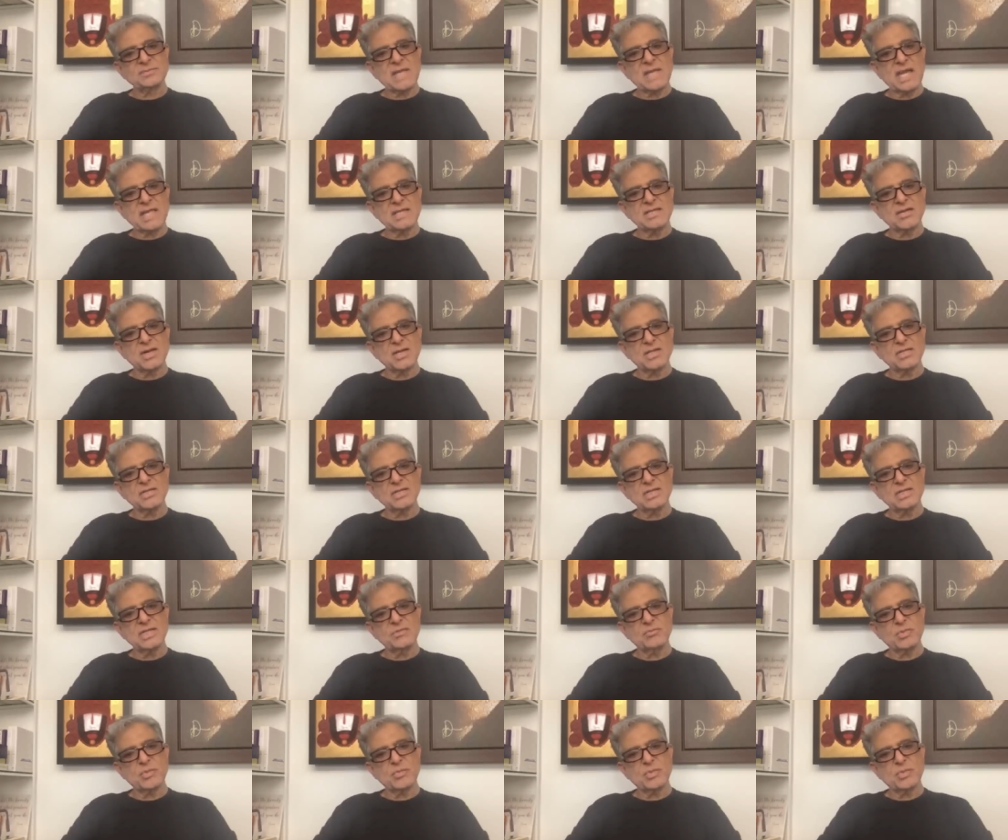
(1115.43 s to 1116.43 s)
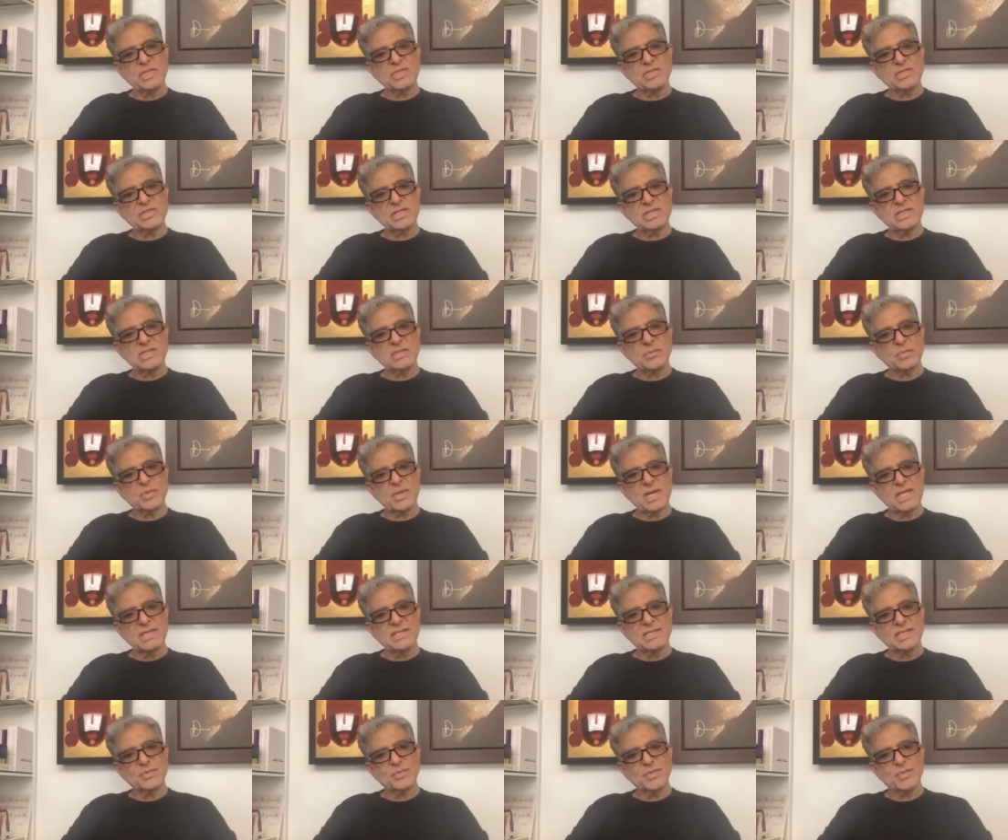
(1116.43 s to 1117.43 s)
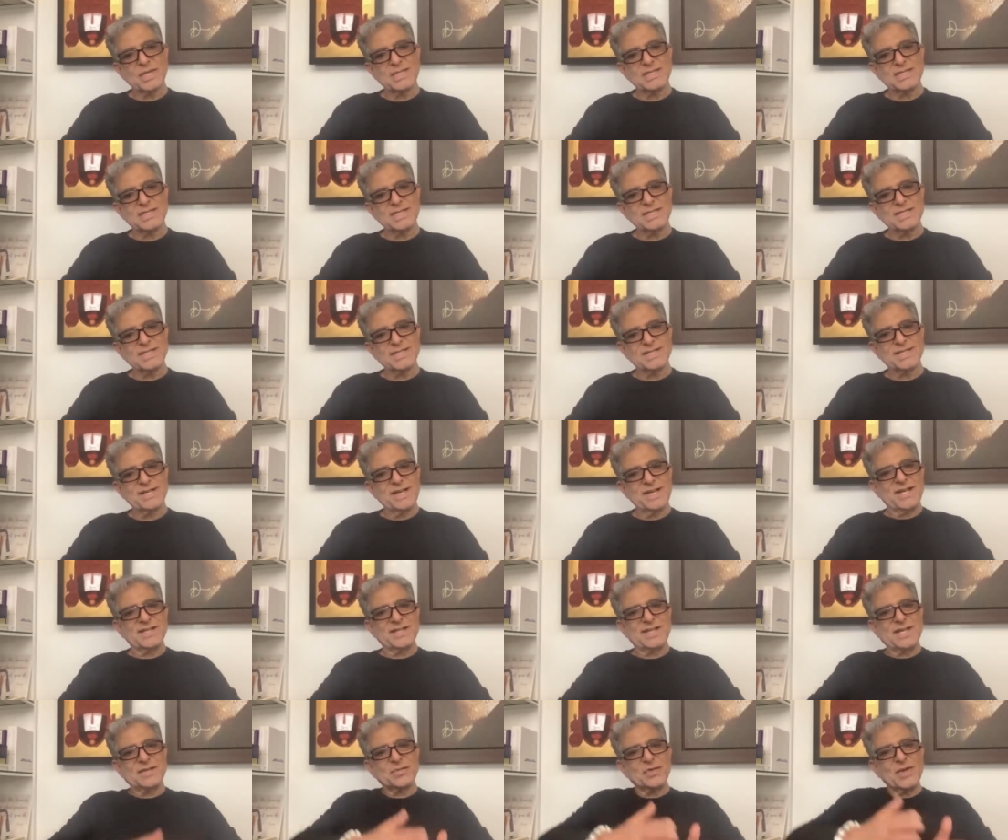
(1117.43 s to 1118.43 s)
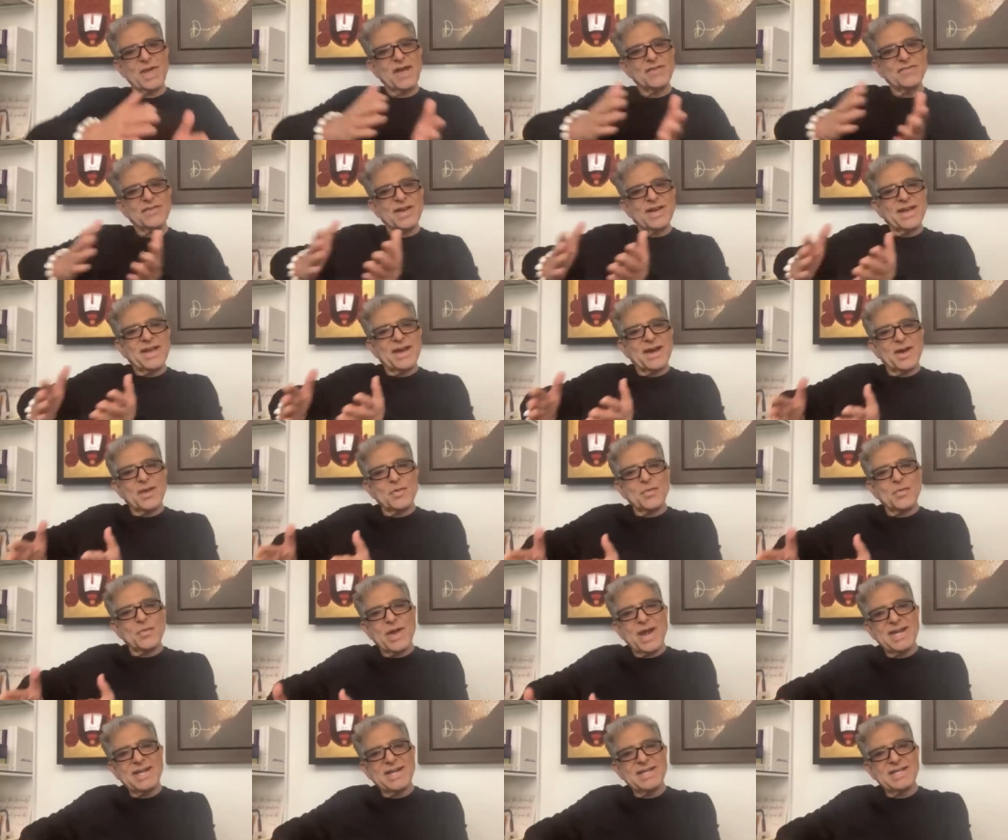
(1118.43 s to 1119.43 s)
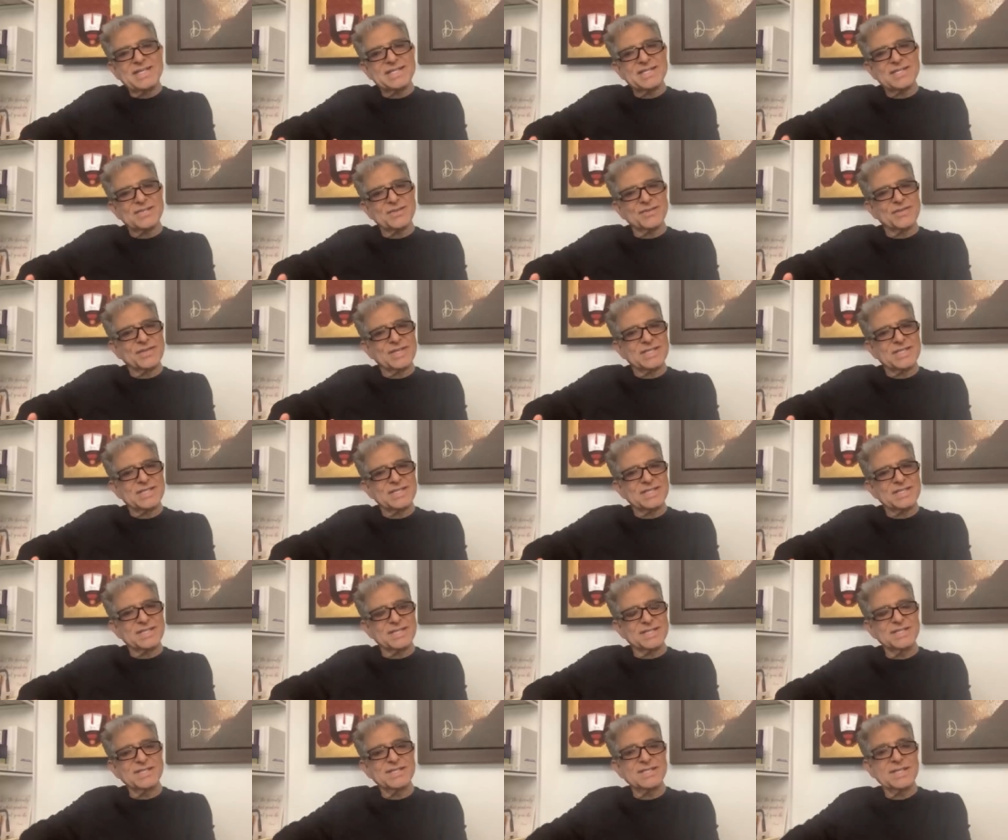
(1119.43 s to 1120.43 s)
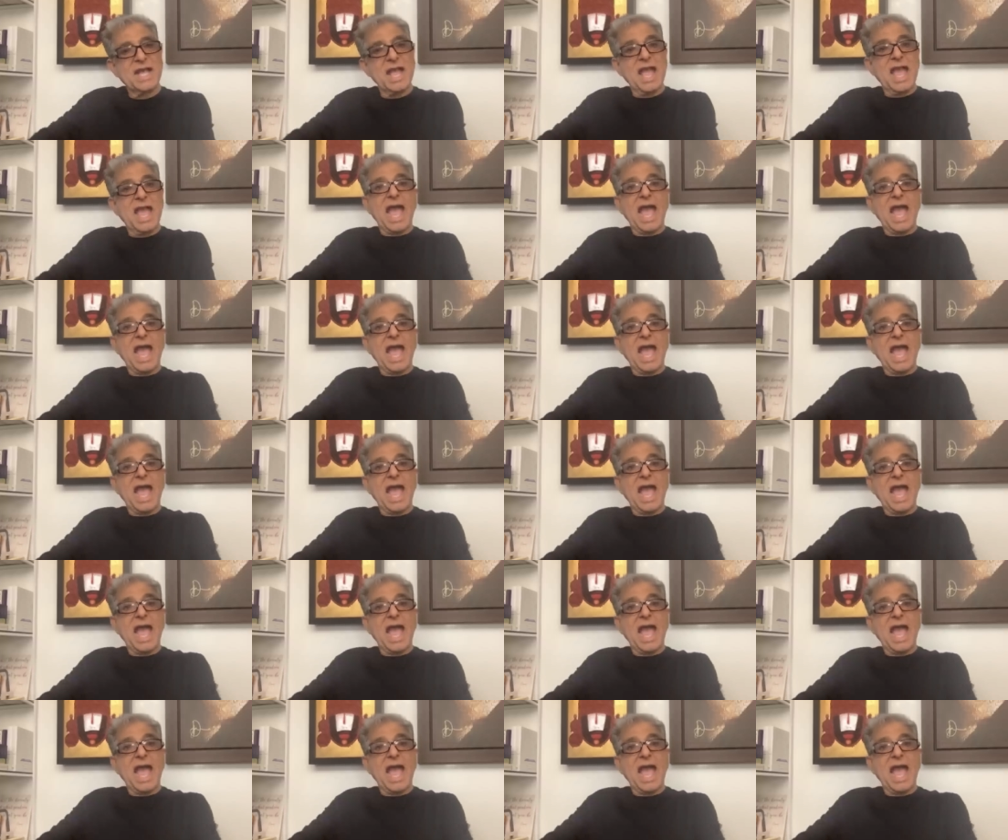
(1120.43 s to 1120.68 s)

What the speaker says: And not only perpetually surprised that we exist, that we have awareness of existence.